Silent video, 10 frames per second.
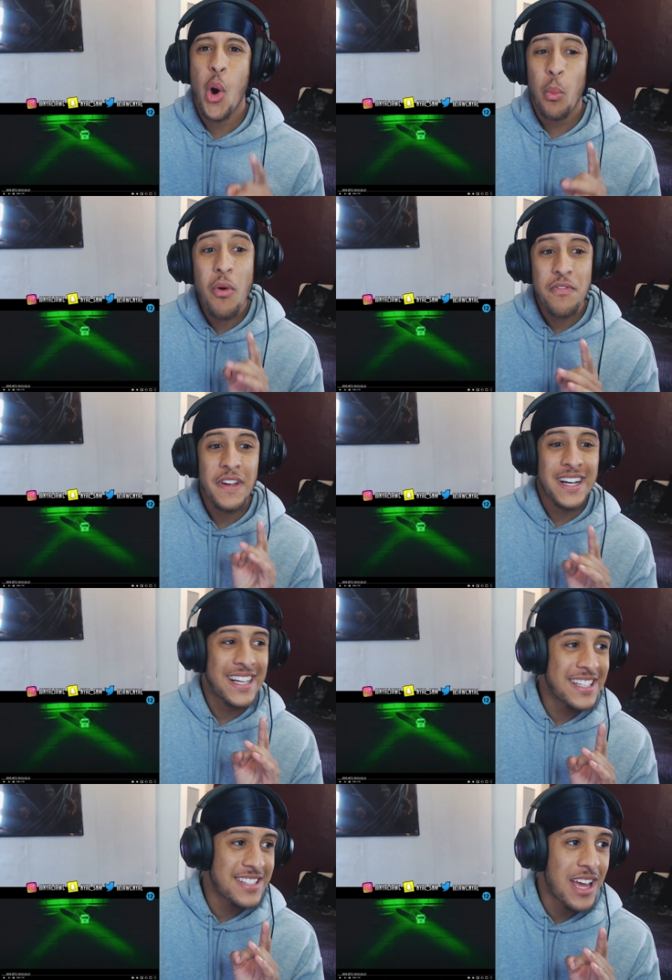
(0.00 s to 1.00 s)
one thing I
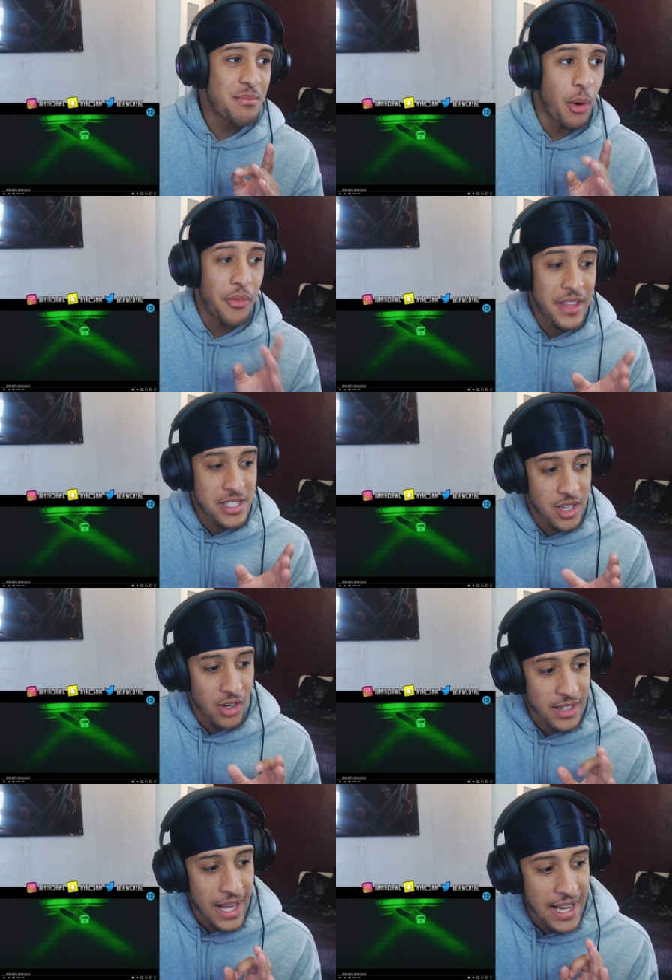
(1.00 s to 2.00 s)
can say bro, this
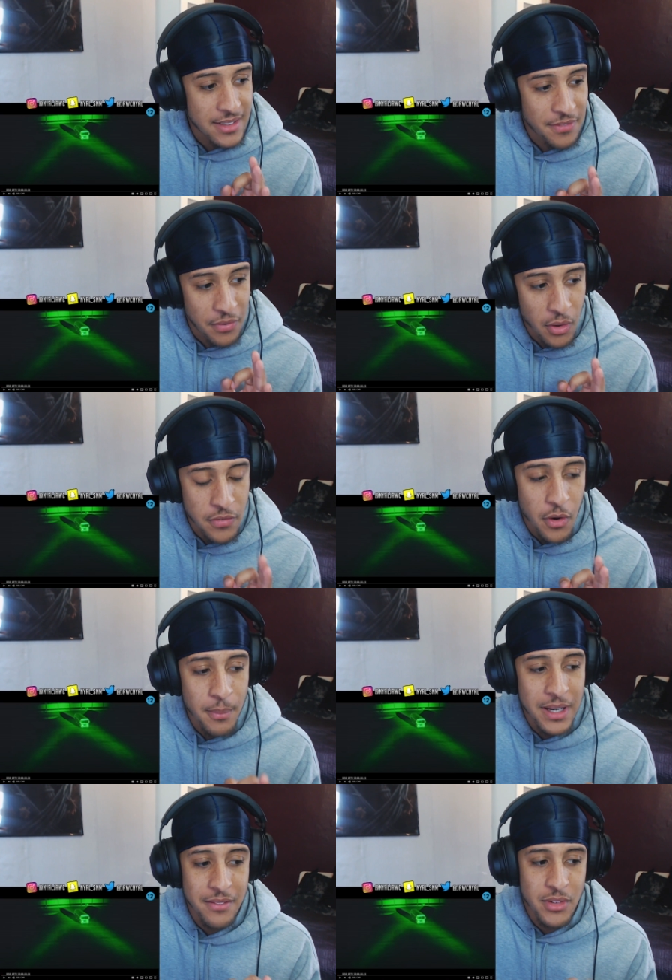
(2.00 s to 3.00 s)
song had forty-four
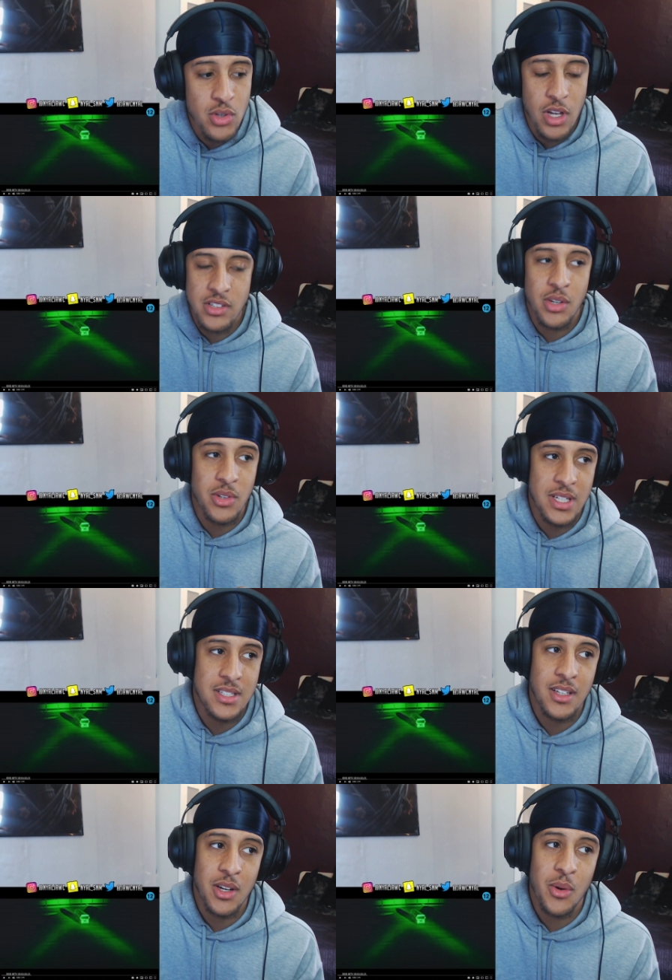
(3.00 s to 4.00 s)
million views like two
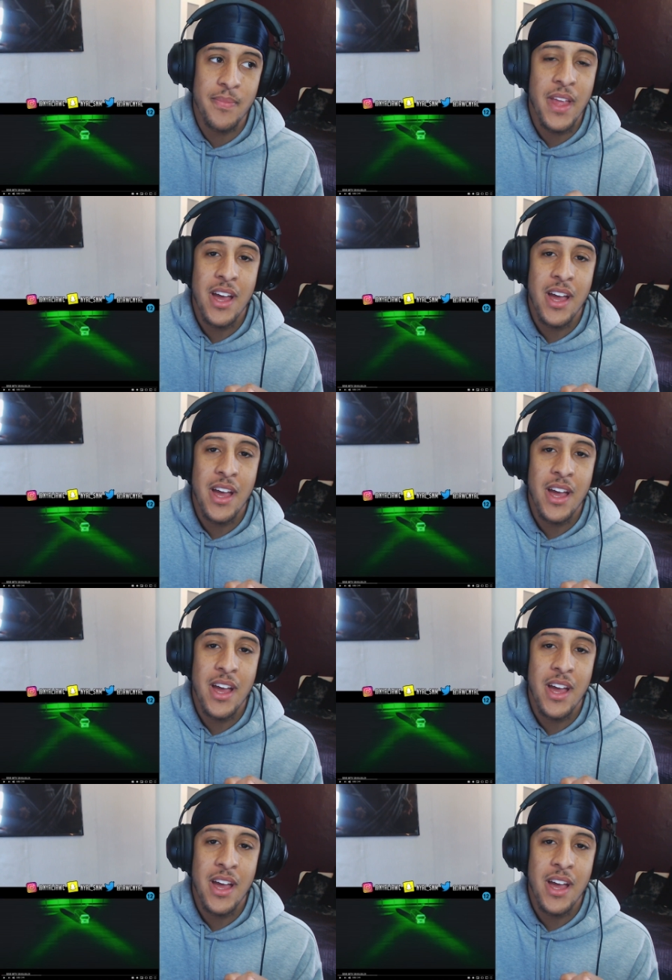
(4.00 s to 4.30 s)
years ago.